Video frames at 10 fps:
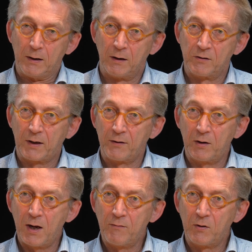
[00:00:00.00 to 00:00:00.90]

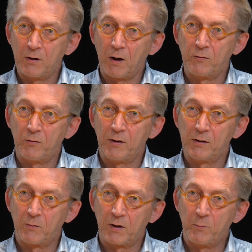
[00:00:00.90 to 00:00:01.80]
Scandinavian
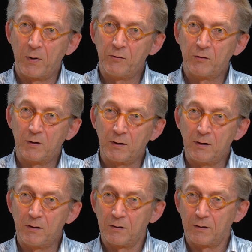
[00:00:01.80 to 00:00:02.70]
countries, where
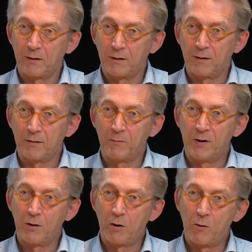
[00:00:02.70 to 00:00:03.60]
basically
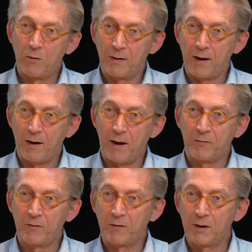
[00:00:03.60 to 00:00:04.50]
we know
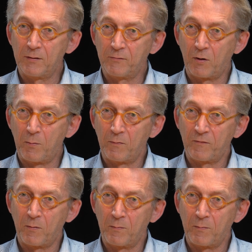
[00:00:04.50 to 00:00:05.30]
everything from